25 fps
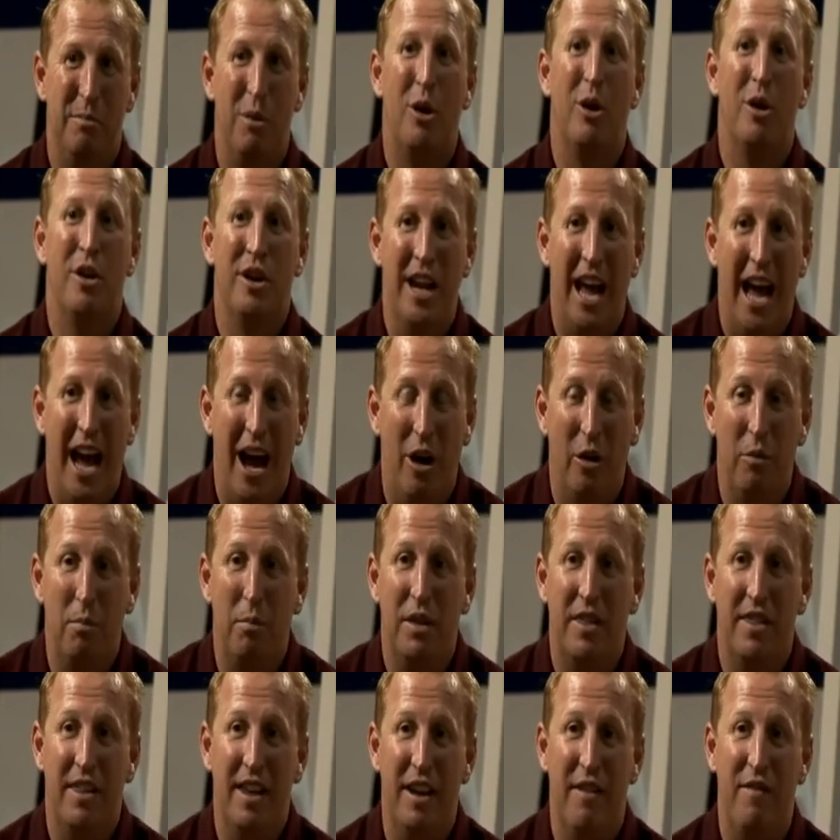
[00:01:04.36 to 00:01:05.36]
burned out.
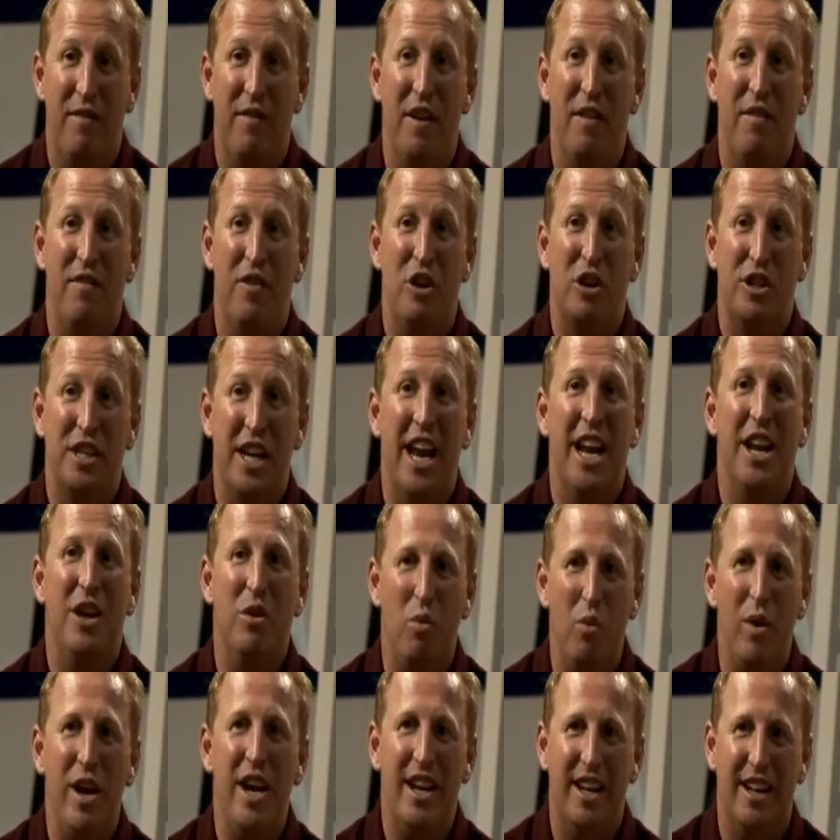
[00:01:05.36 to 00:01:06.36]
But if there's any
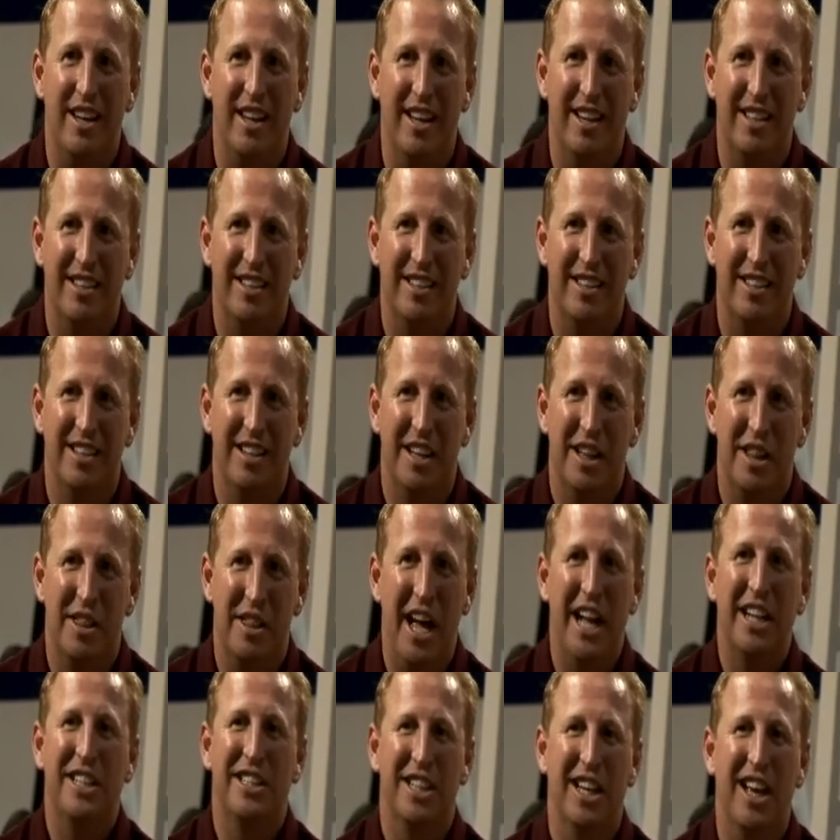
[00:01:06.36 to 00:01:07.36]
weakness,
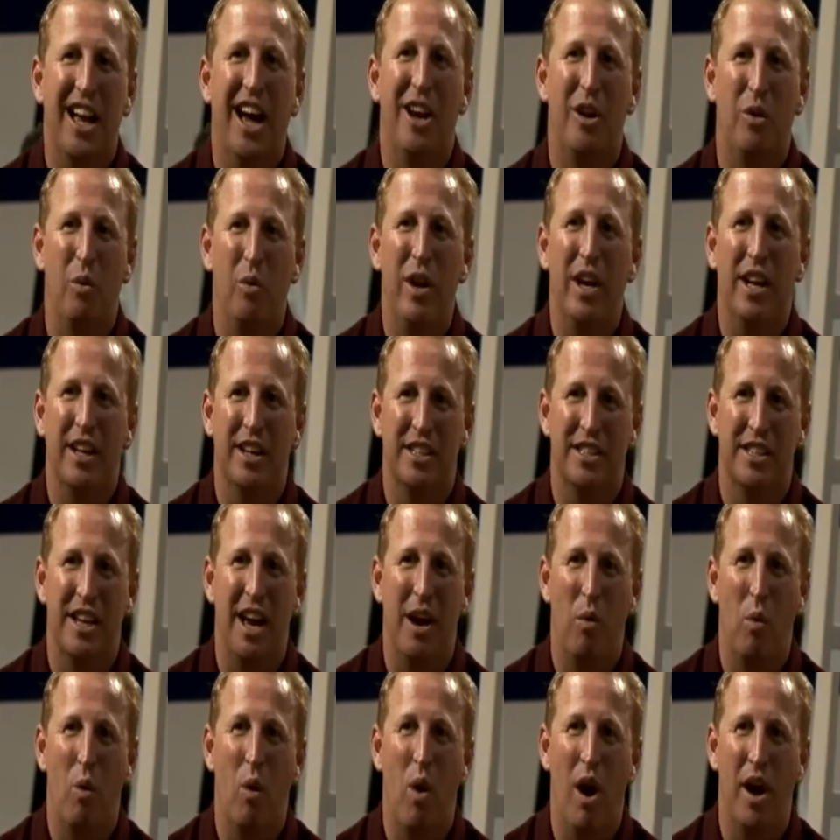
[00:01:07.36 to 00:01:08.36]
that's the kind of weakness
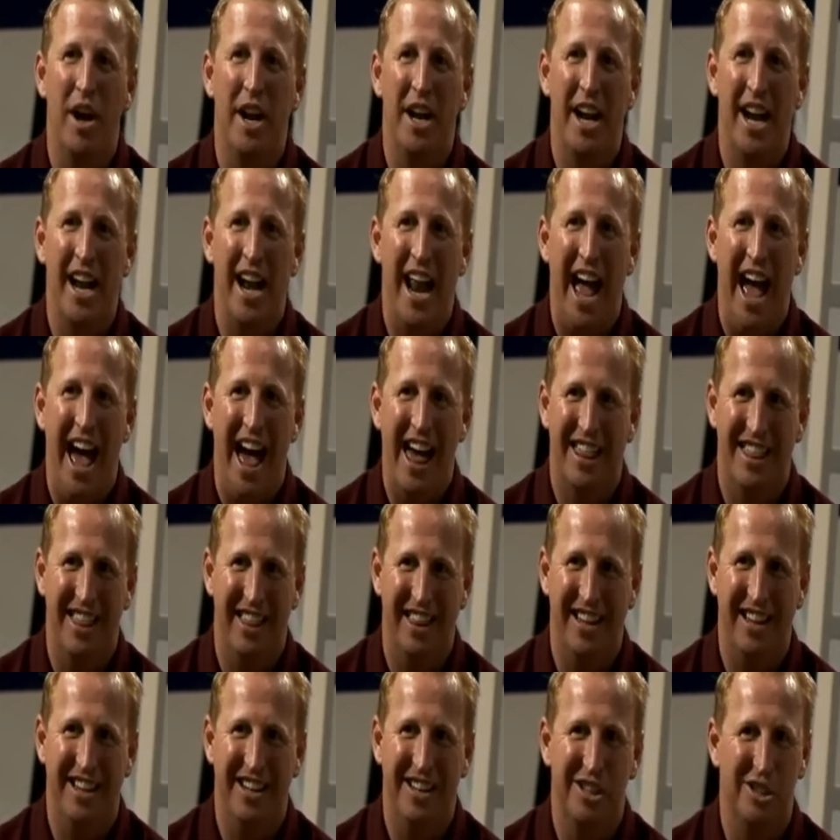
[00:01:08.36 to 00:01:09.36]
I want in an
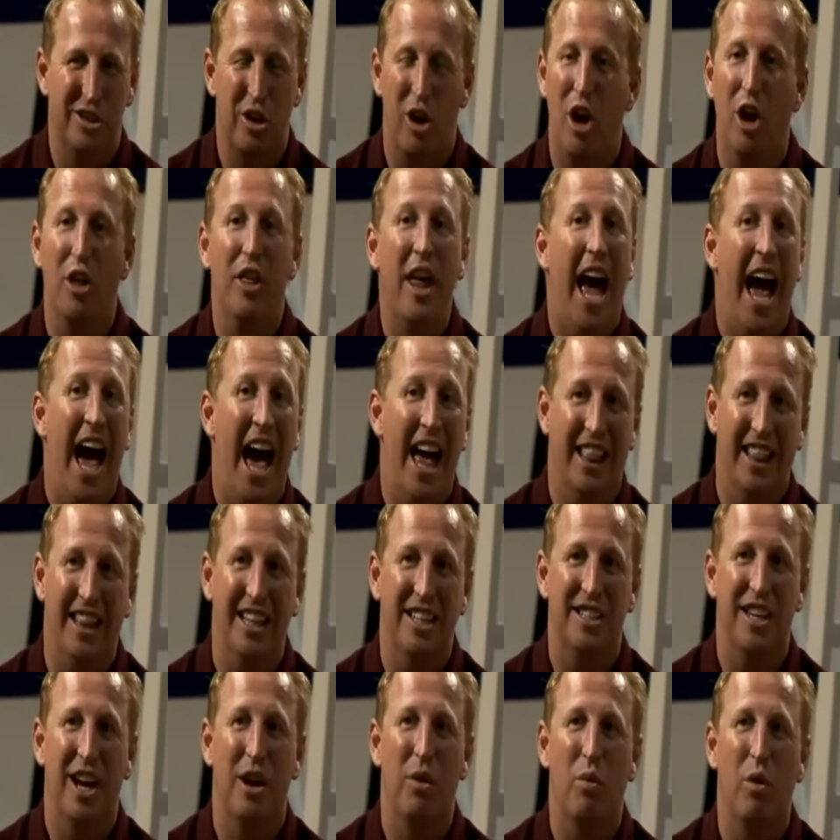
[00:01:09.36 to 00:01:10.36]
athlete. Because all the
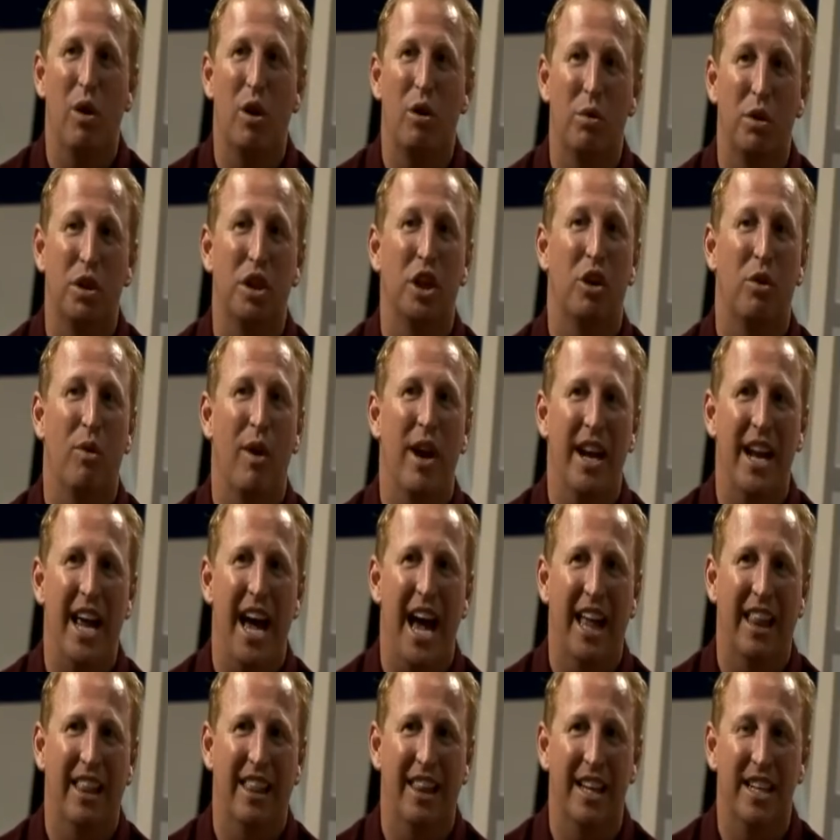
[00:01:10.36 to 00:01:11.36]
athletes I work with, the great
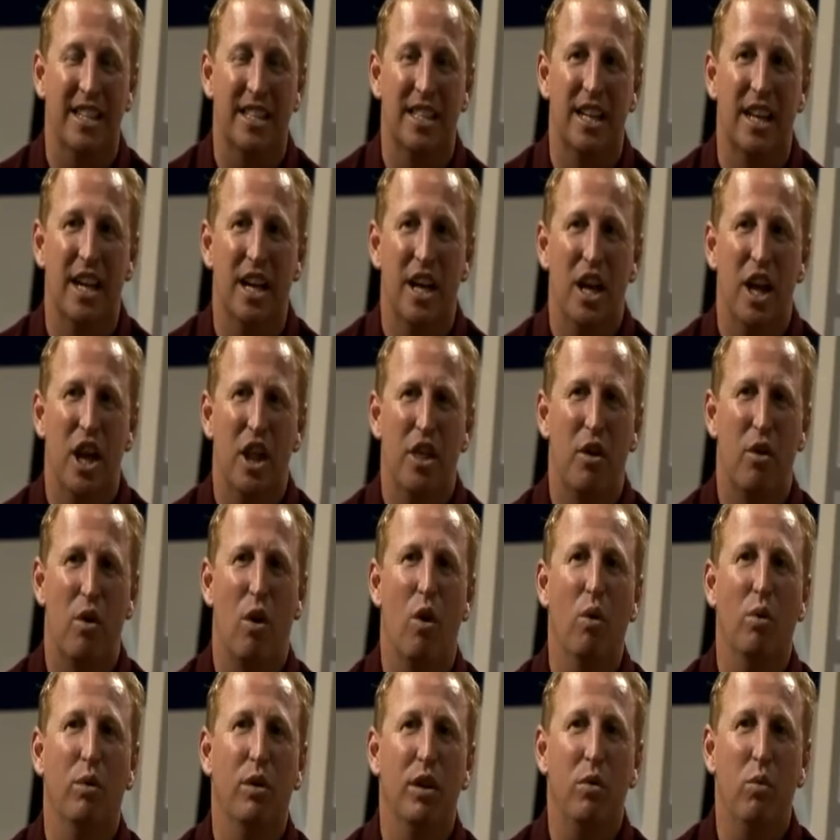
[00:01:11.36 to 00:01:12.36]
athletes, their
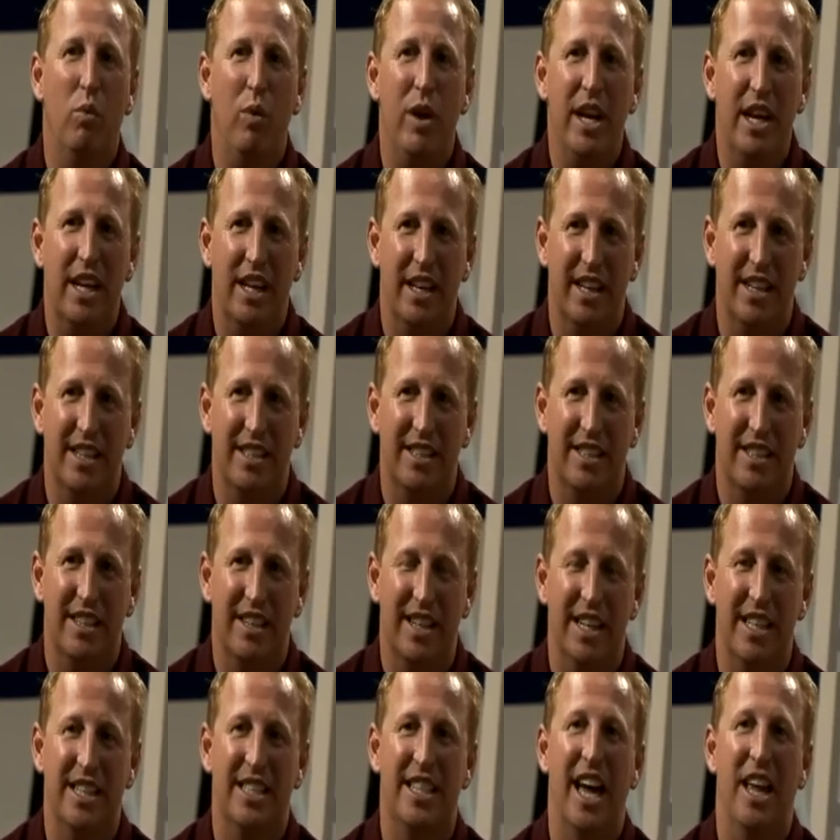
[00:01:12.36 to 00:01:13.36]
only weakness
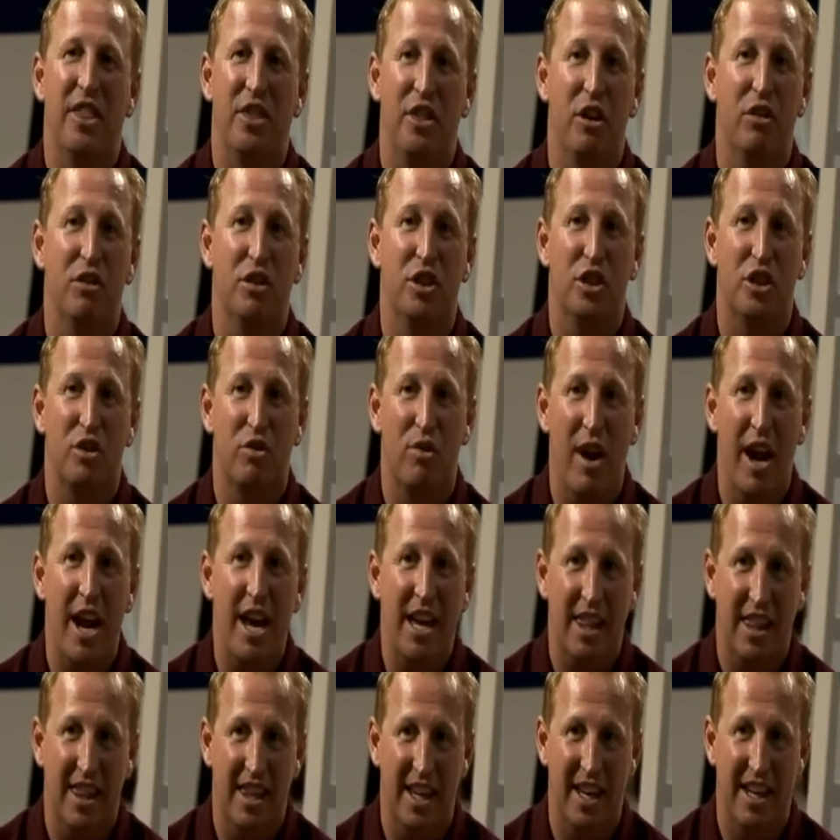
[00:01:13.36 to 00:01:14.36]
is that their
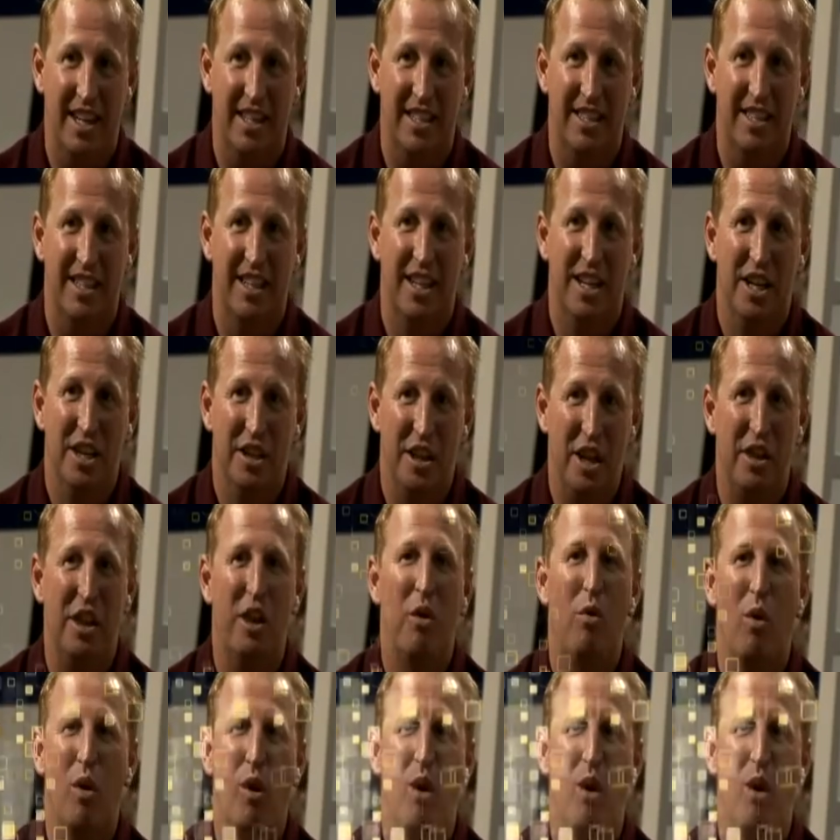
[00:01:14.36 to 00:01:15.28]
strength is that they